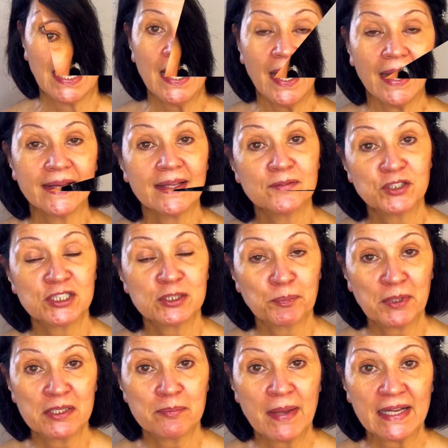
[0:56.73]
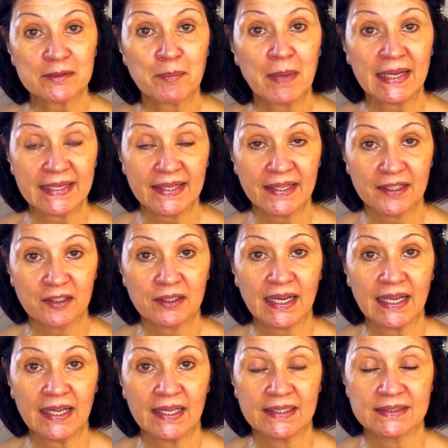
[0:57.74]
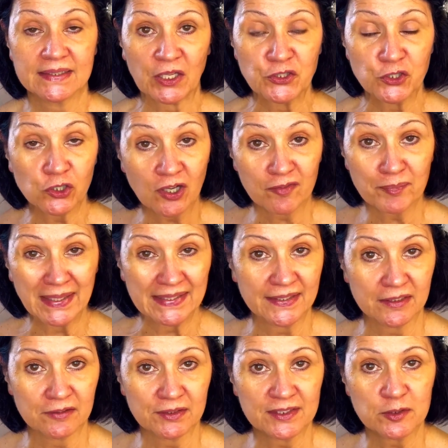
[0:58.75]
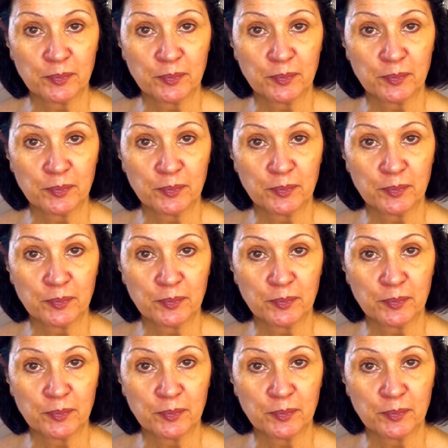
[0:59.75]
I have just pinned back my hair and took off my earrings